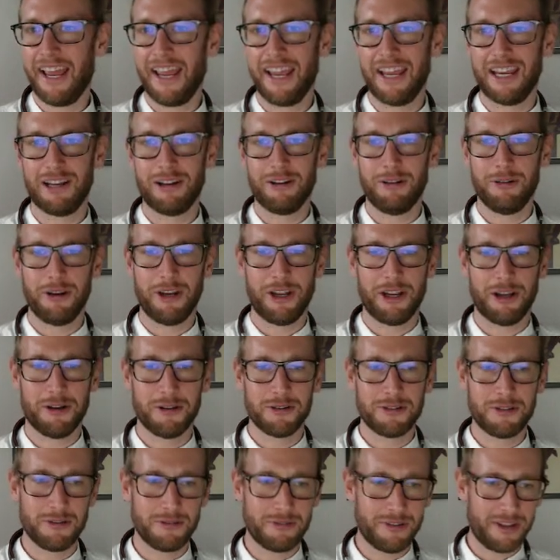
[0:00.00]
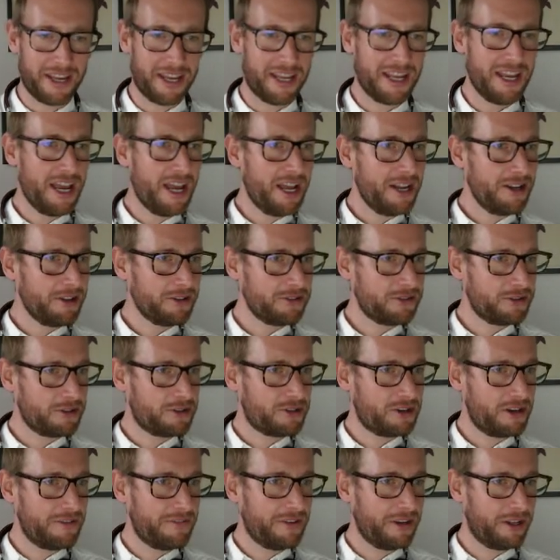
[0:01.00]
including also the not so
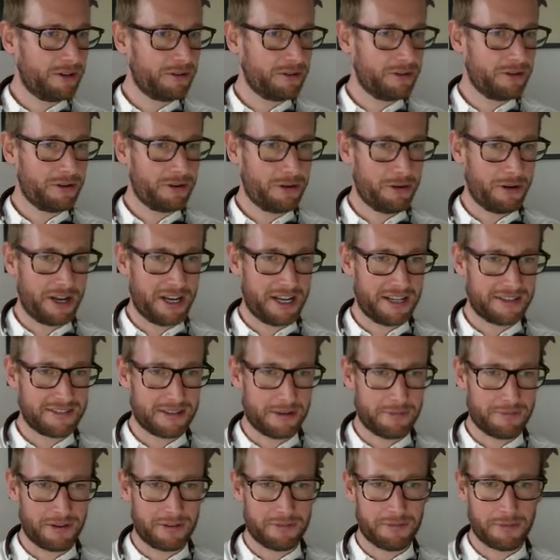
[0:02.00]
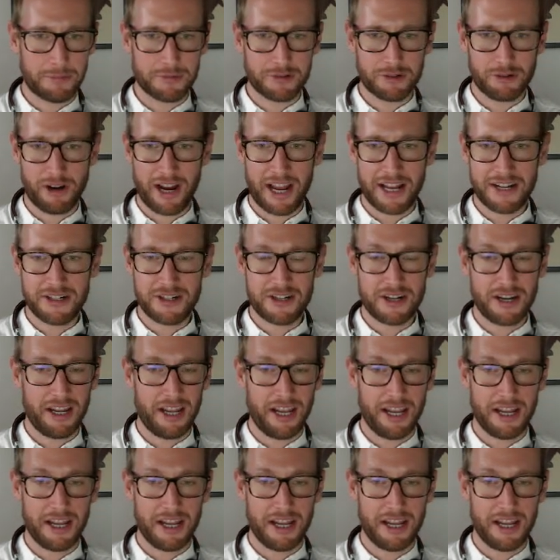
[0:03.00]
trivial creating something from scratch.